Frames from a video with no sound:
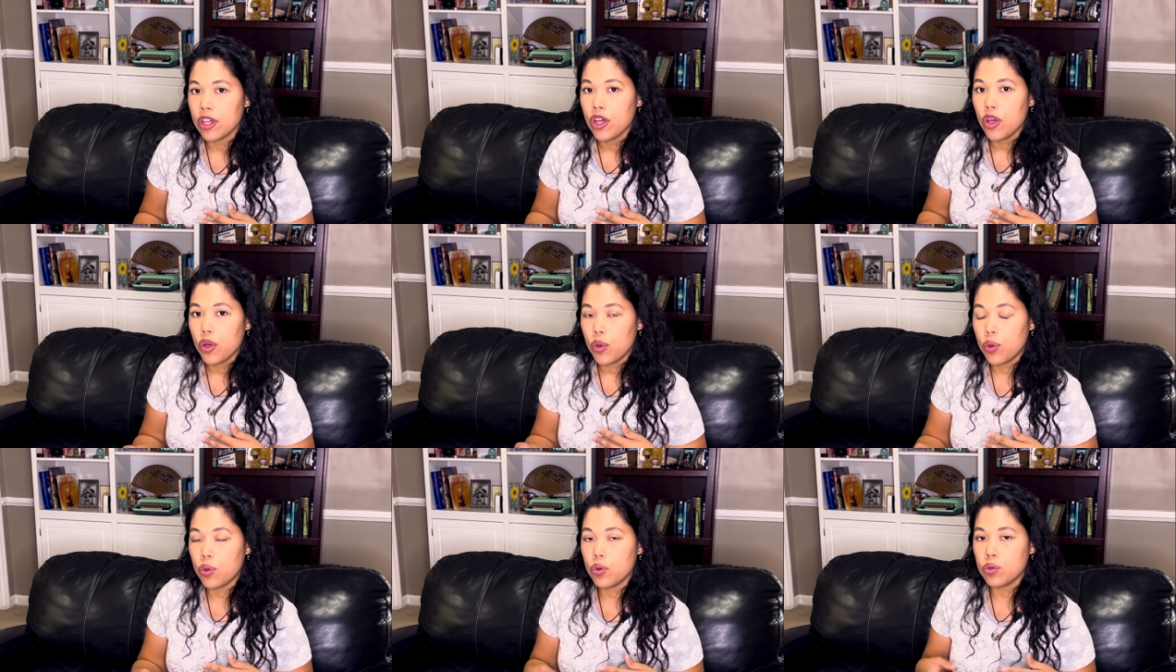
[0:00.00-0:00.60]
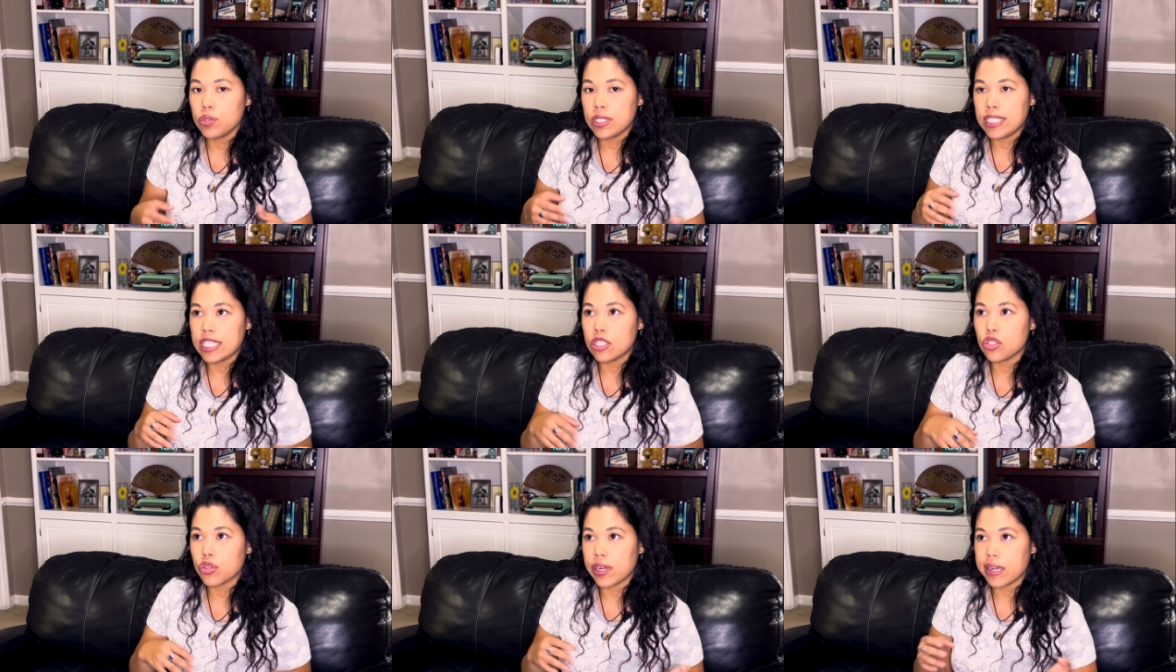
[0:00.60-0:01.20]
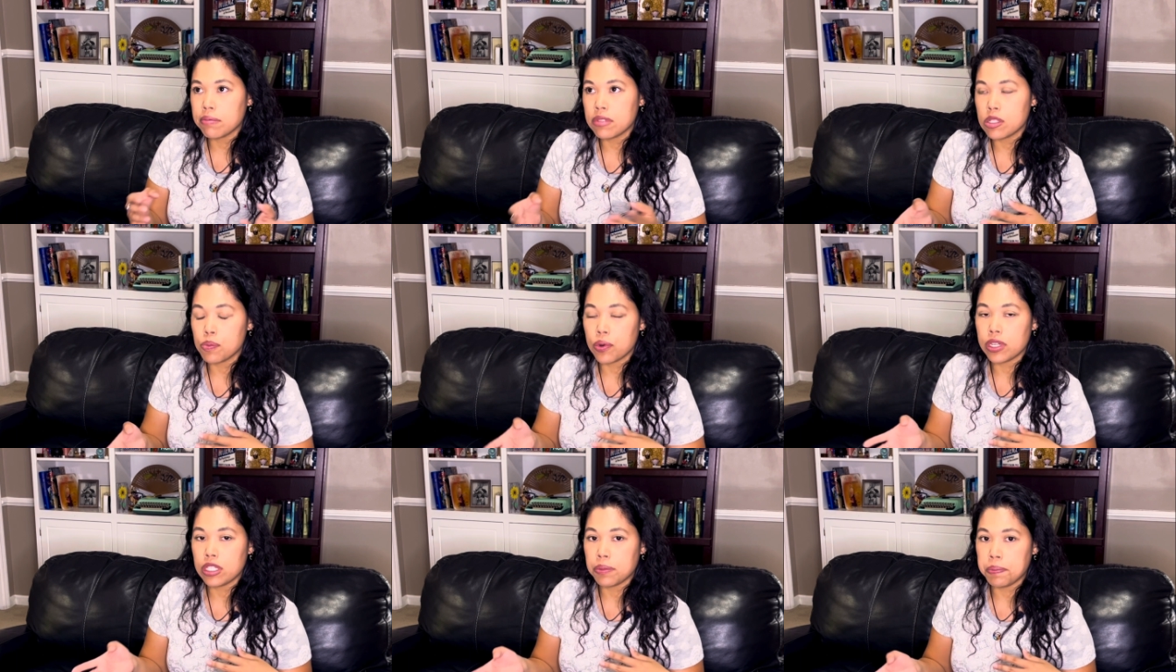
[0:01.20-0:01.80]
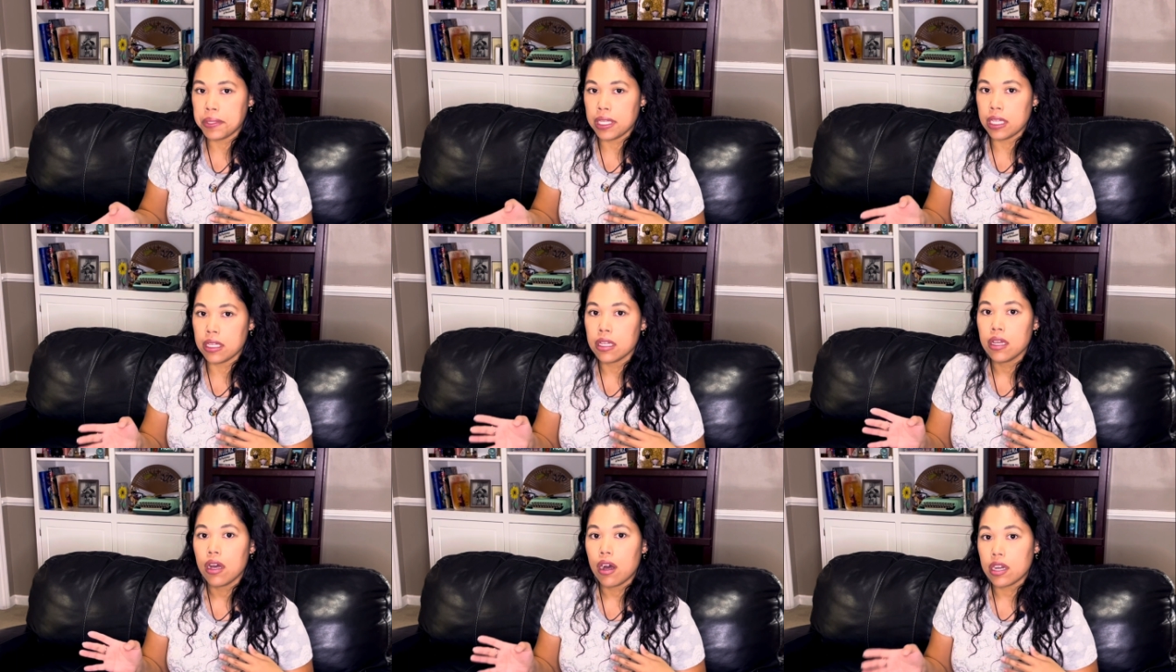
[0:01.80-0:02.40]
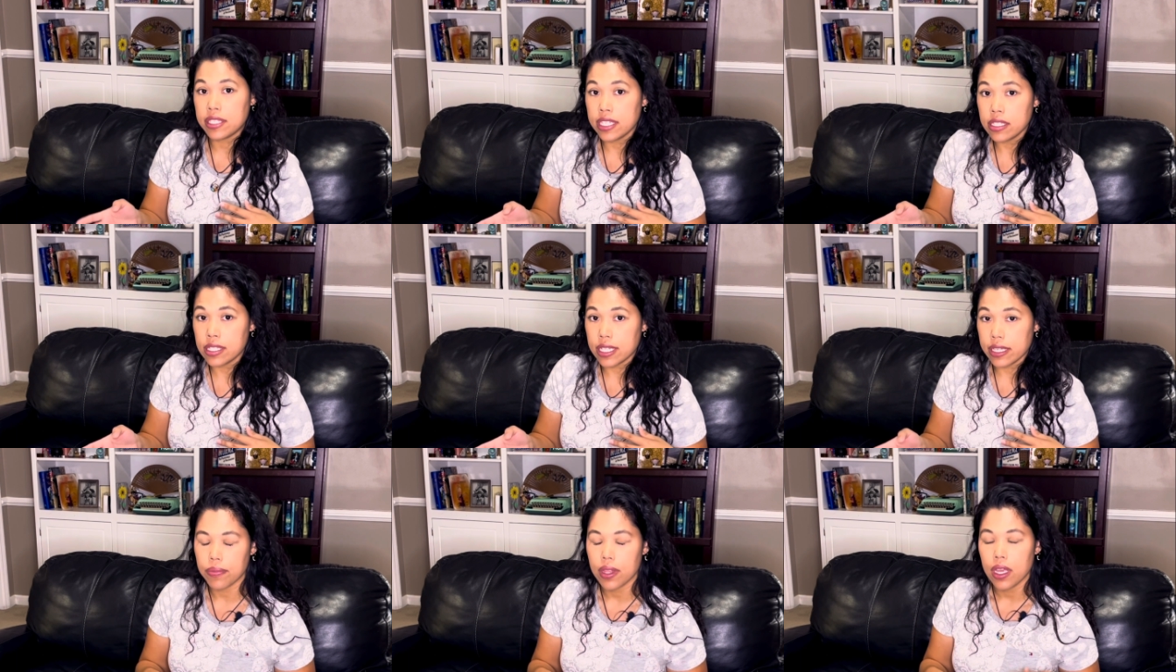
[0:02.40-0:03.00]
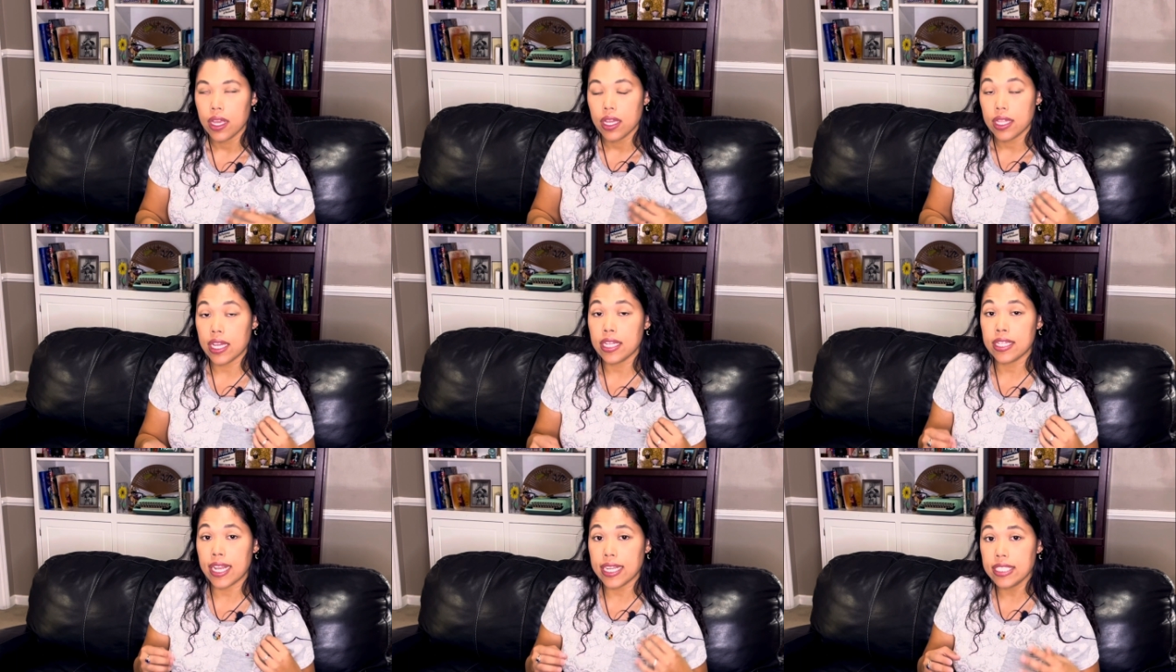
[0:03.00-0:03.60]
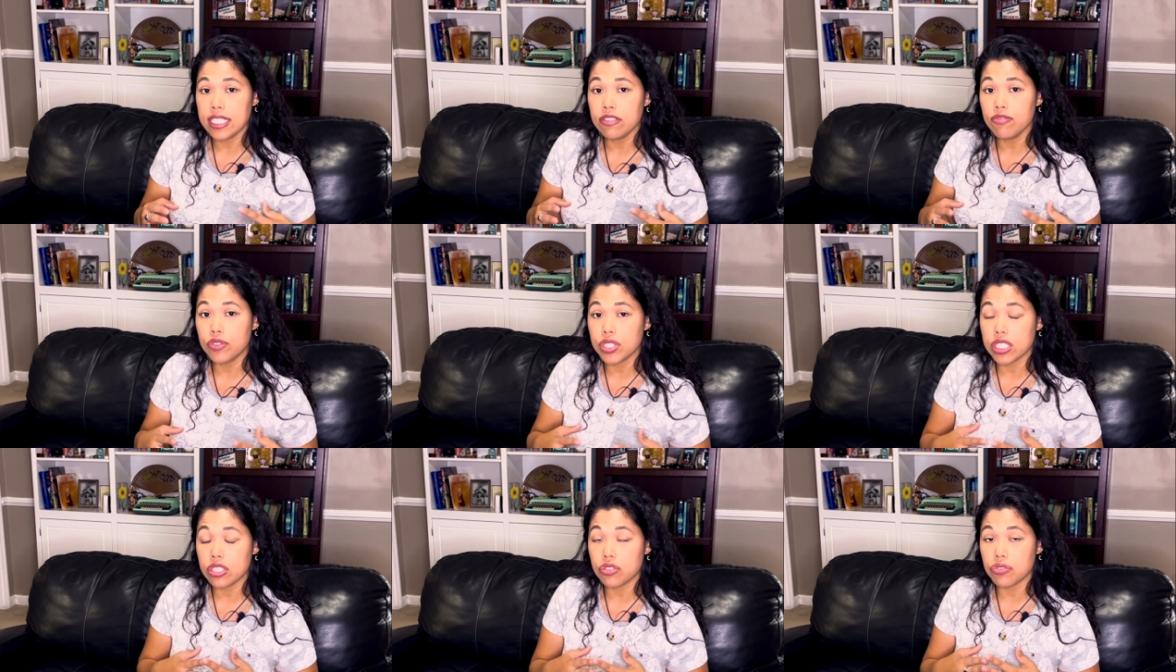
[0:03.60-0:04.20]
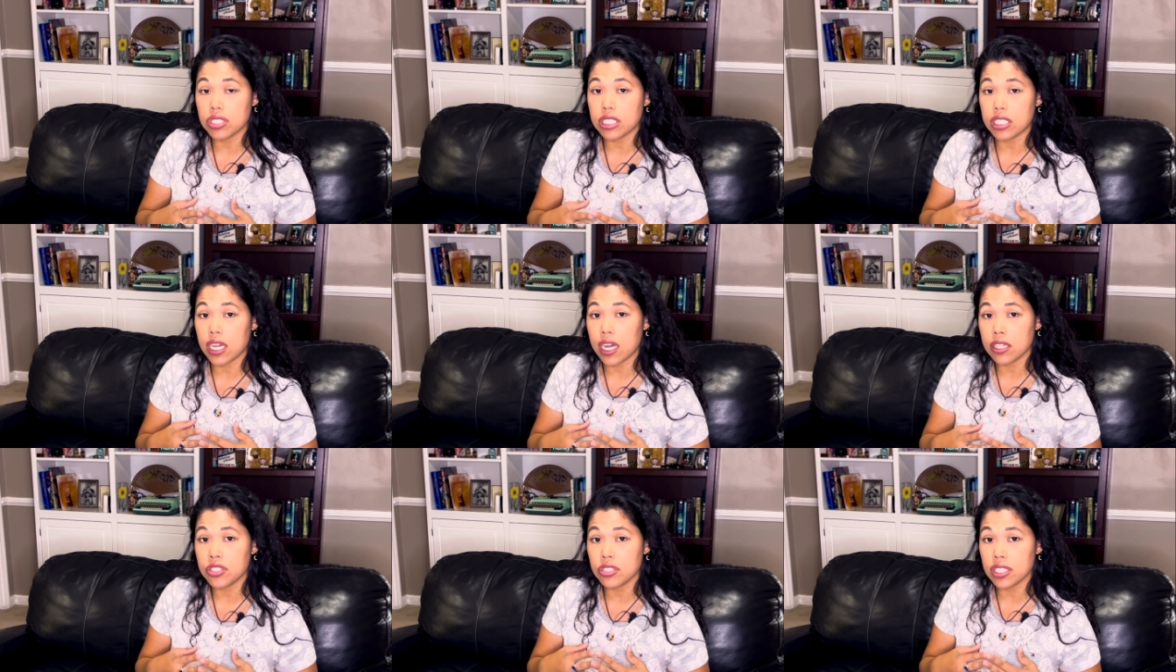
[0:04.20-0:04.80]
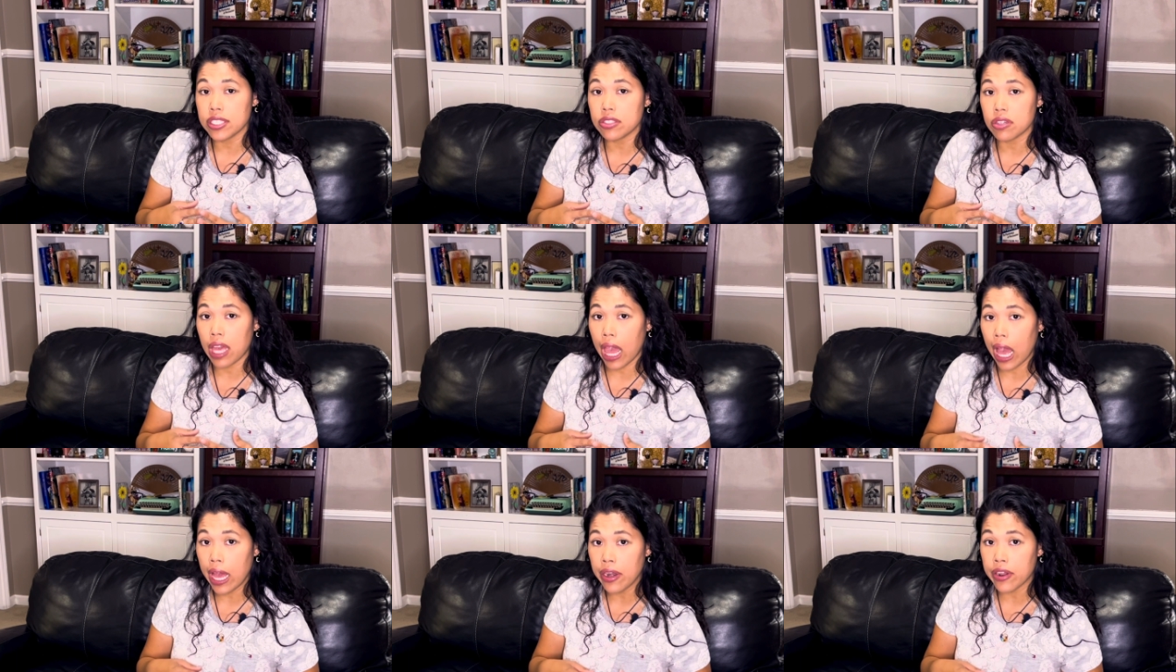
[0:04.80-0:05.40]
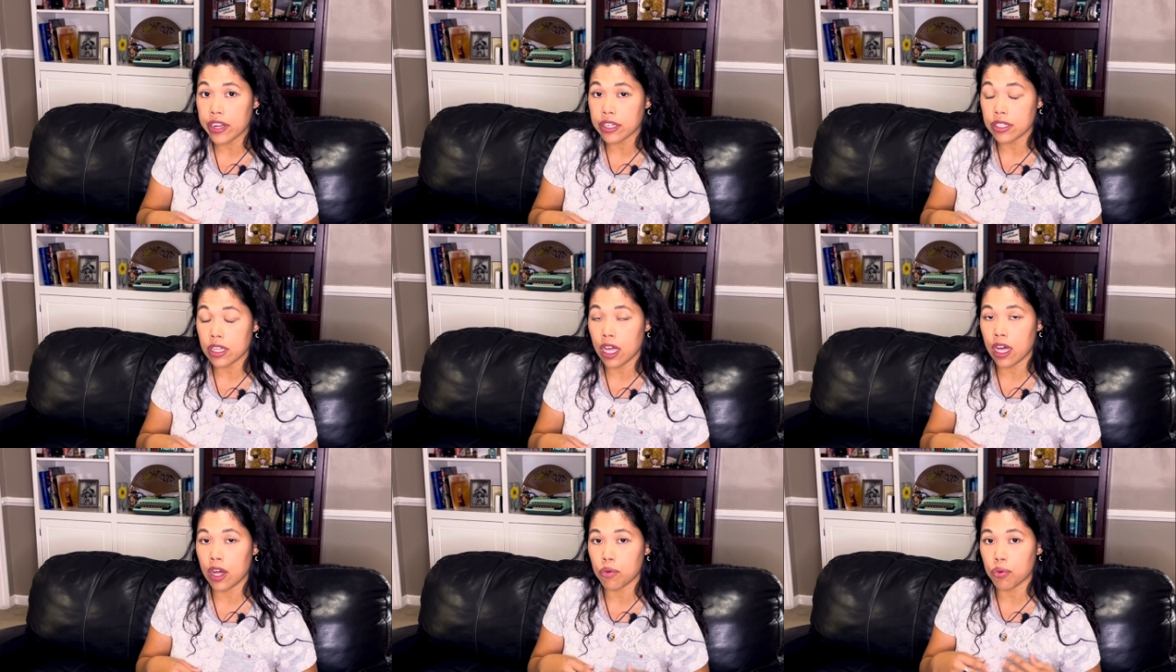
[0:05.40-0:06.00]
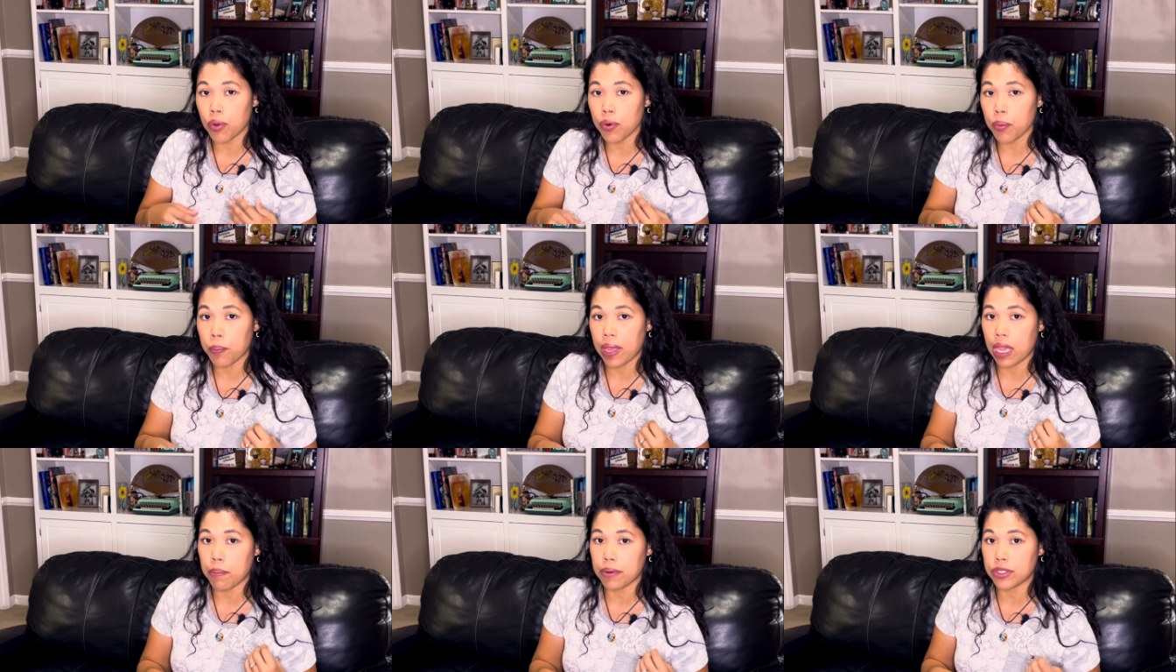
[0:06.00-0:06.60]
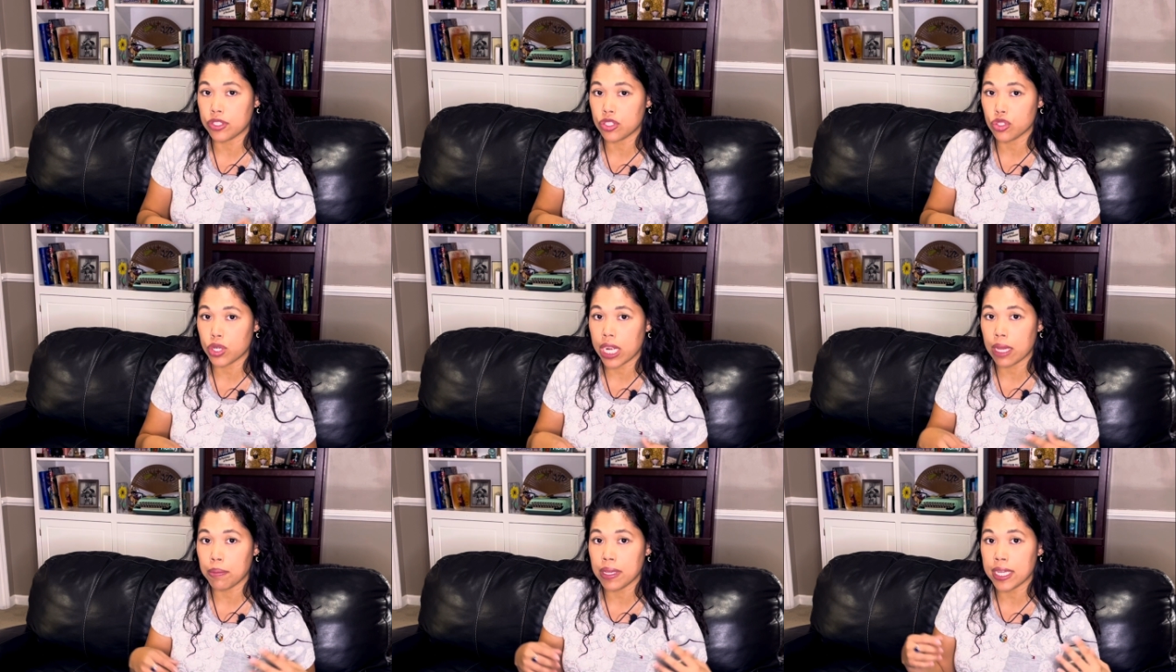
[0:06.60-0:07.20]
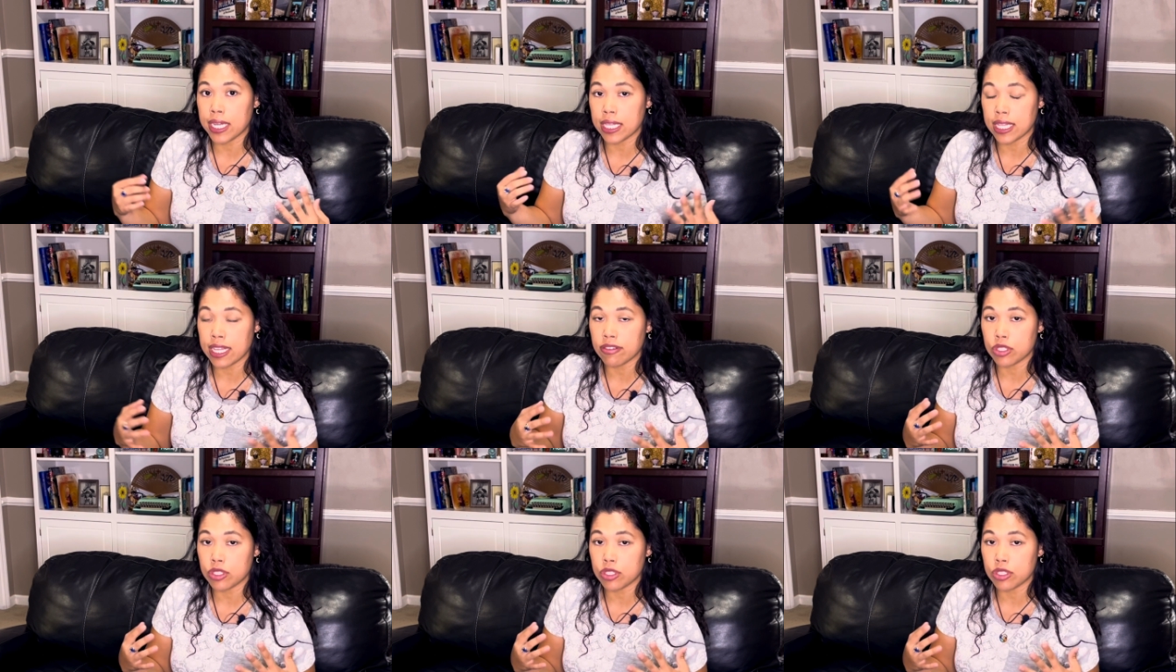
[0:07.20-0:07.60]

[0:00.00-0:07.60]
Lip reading: who described this boy to be autistic. Then in 1943, Dr. Leo Kanner wrote a paper describing 11